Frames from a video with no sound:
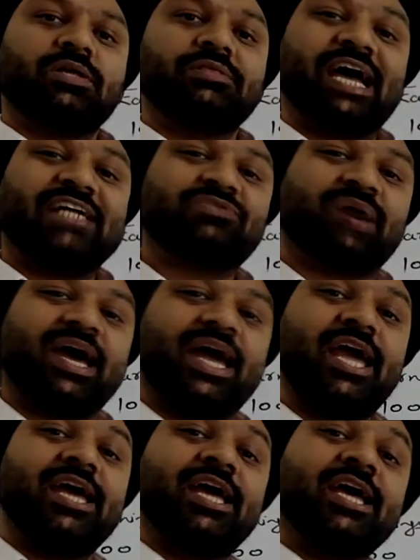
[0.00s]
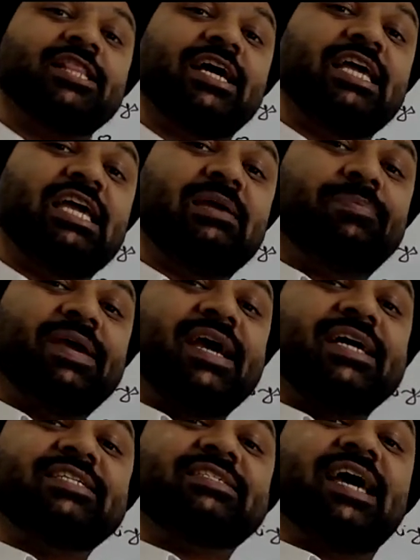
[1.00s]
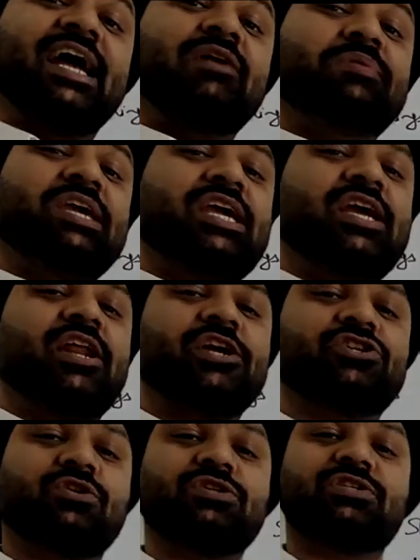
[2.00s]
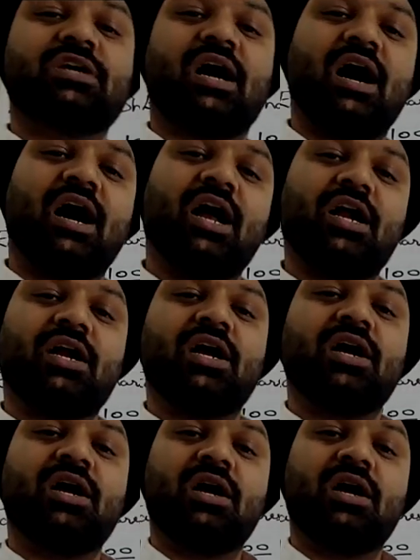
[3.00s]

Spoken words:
That's why the EPS and PE ratios are